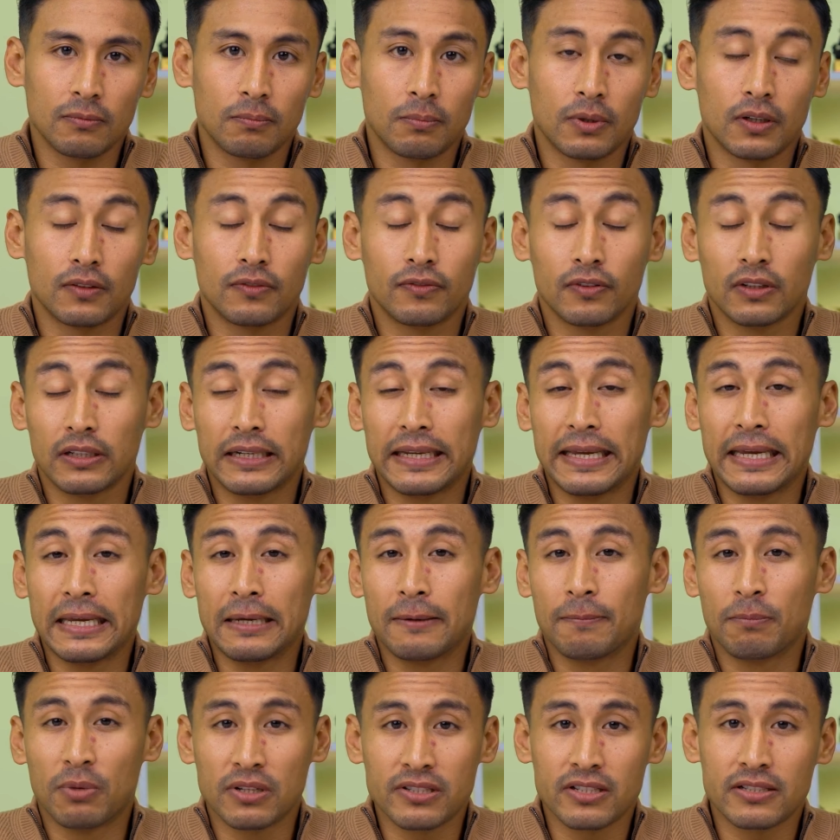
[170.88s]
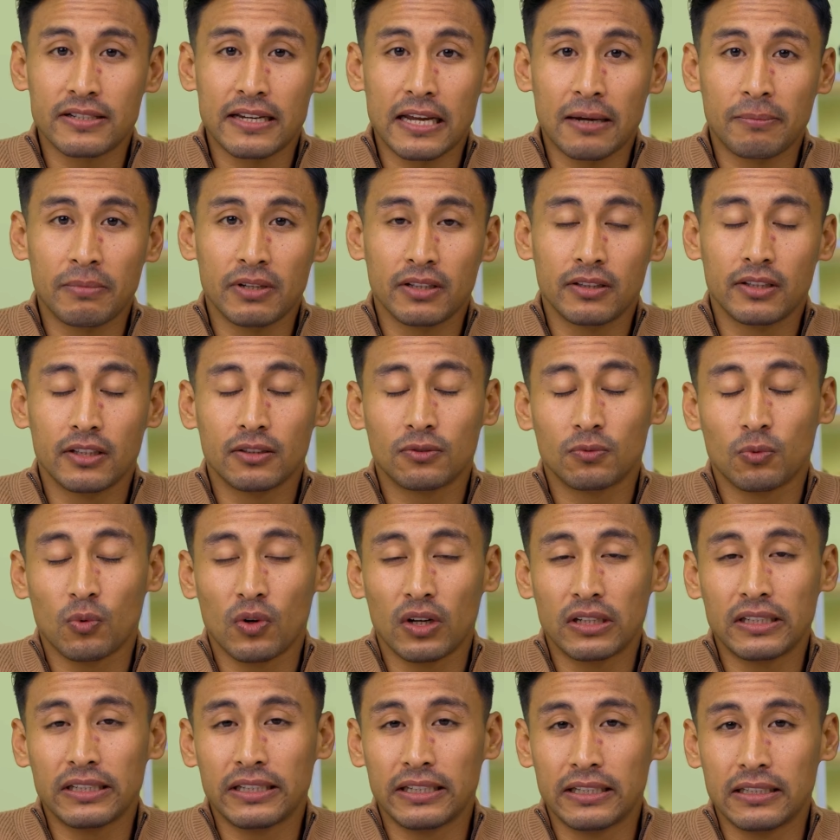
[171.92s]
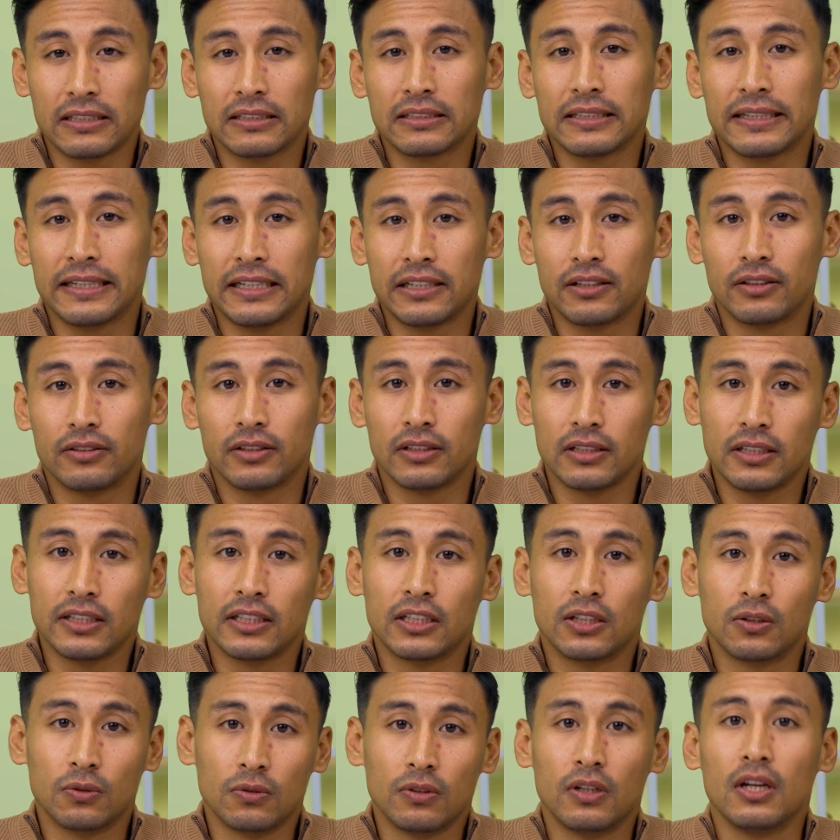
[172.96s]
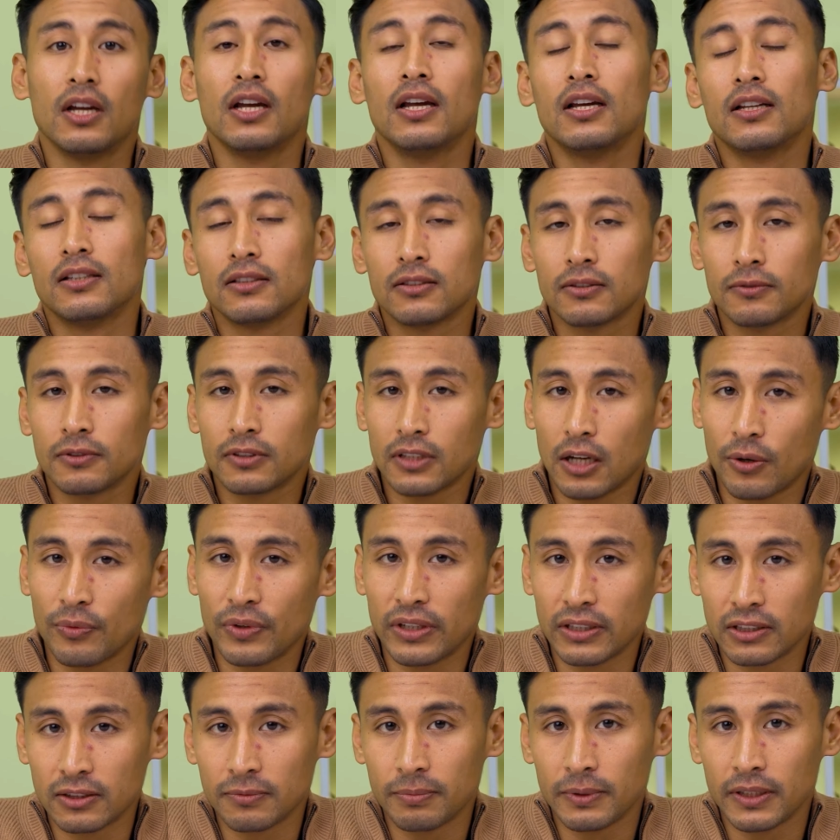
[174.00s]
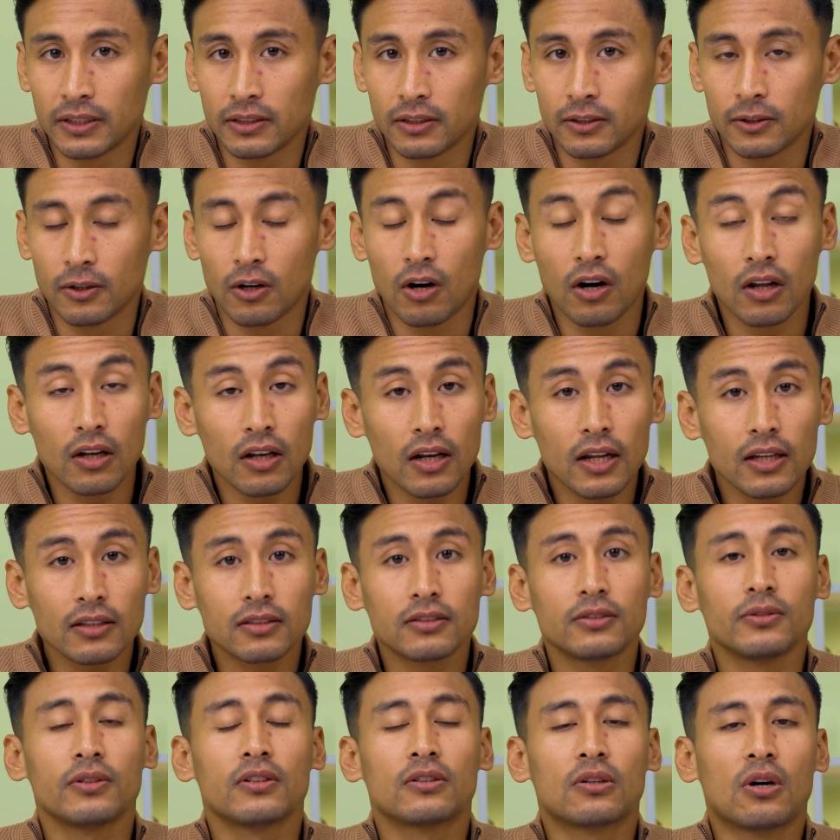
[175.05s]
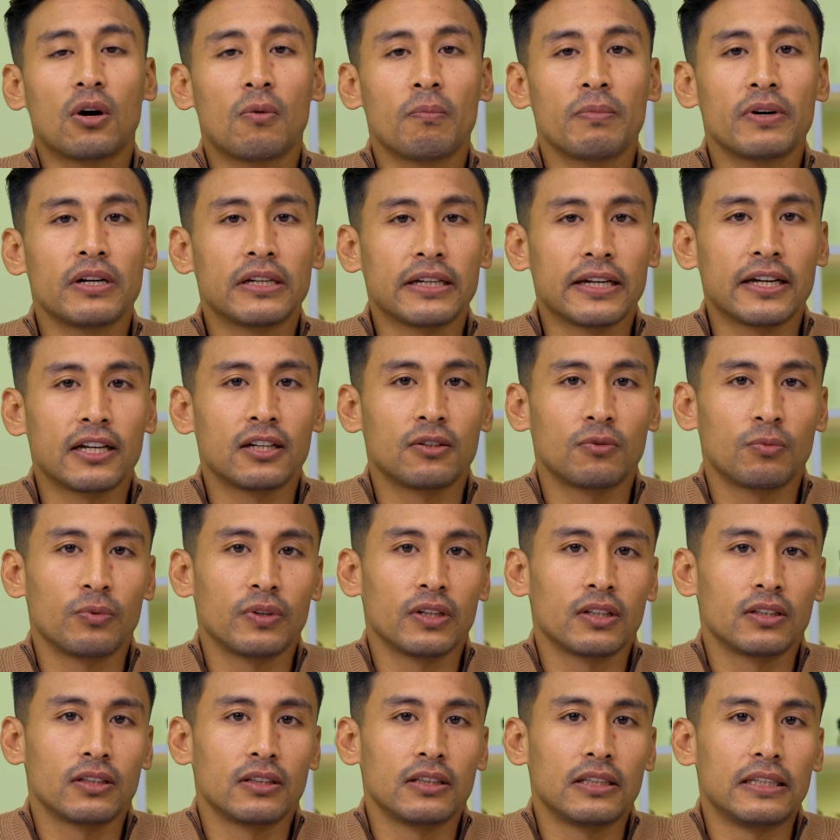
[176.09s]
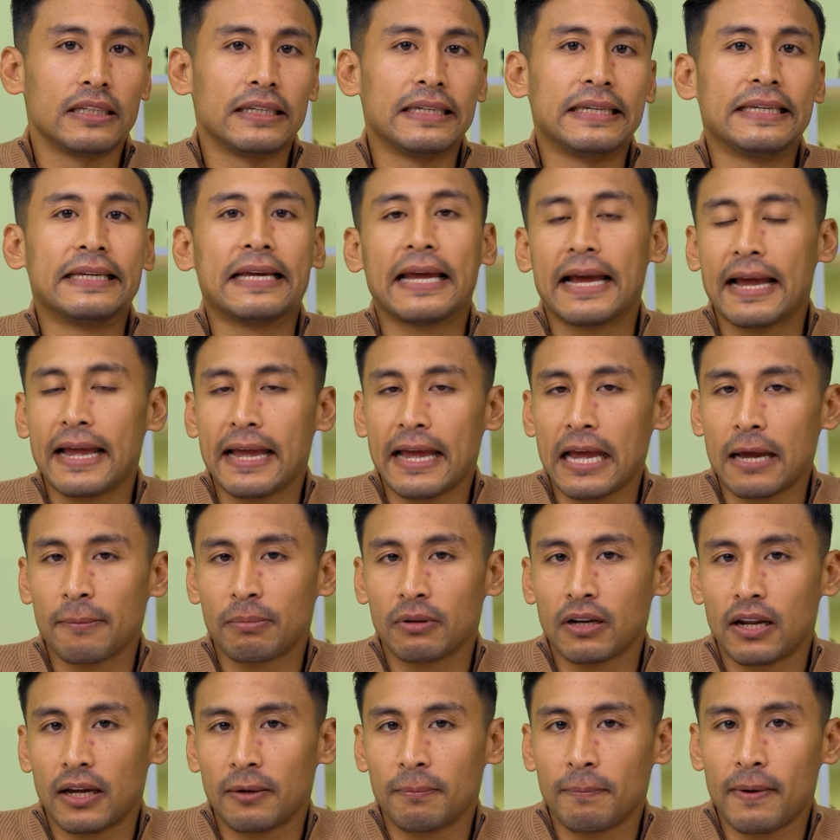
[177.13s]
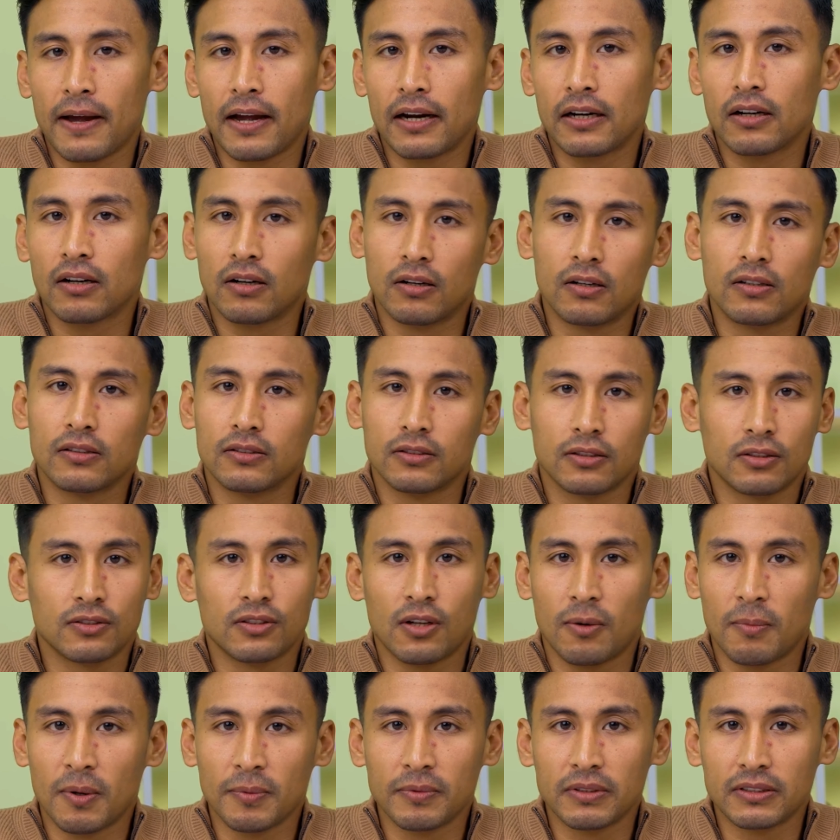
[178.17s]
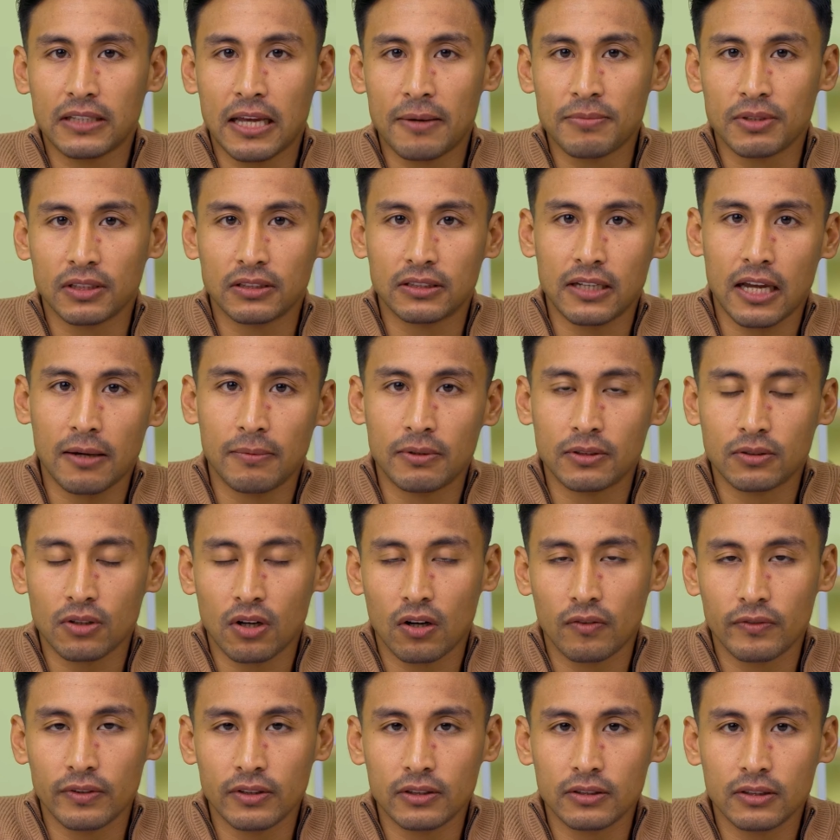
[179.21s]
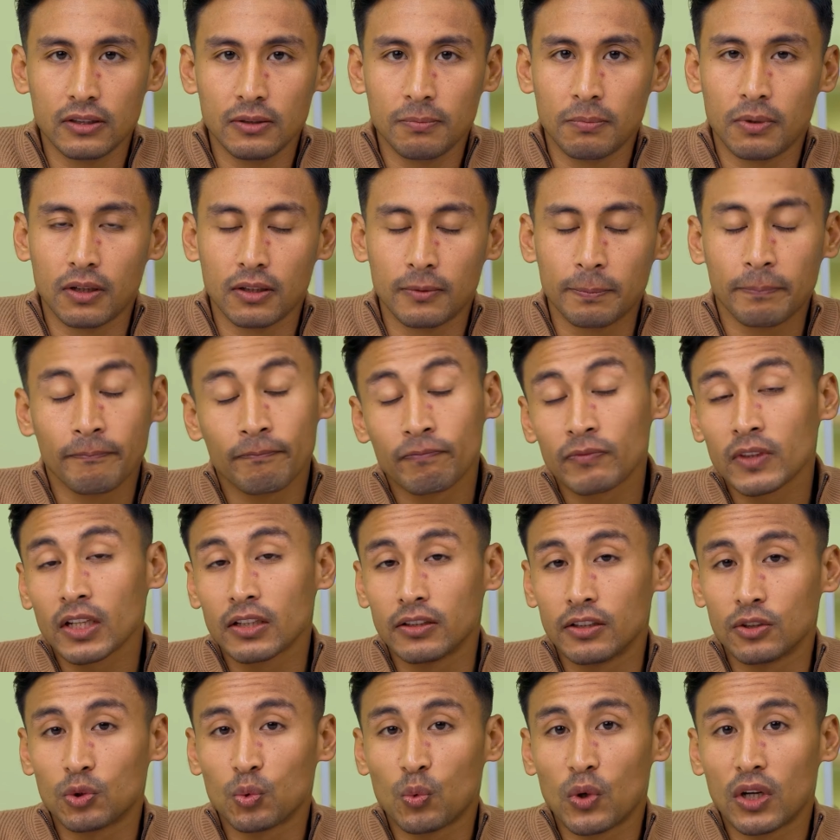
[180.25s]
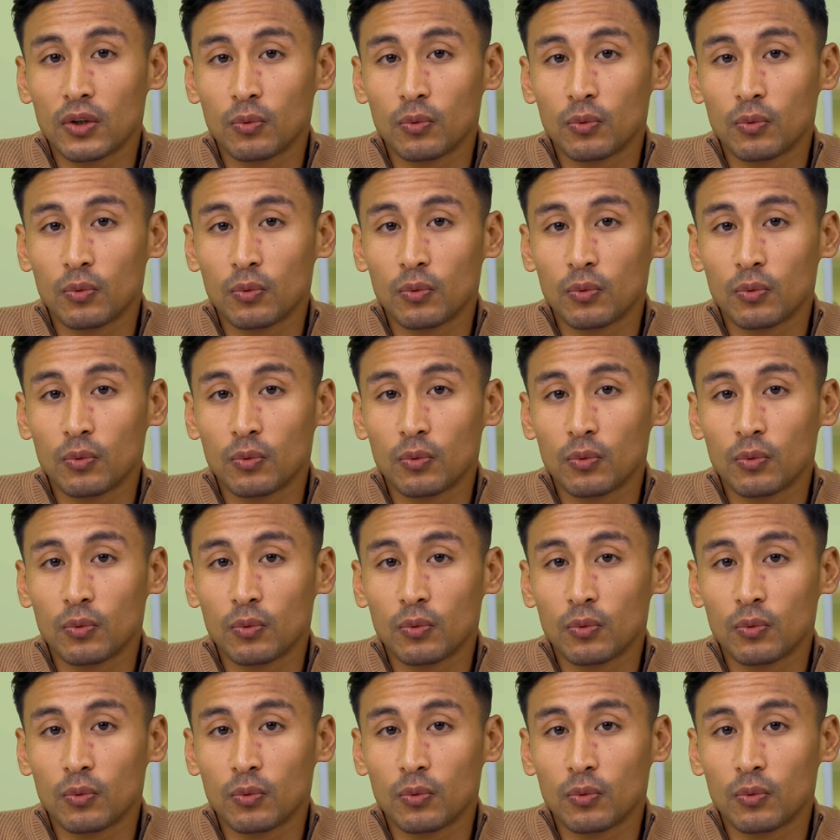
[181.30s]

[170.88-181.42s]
but for a budget tablet, this one is a really good sounding speaker, unless you're comparing it with the Apple iPad or some of the Samsung tablets obviously, but this one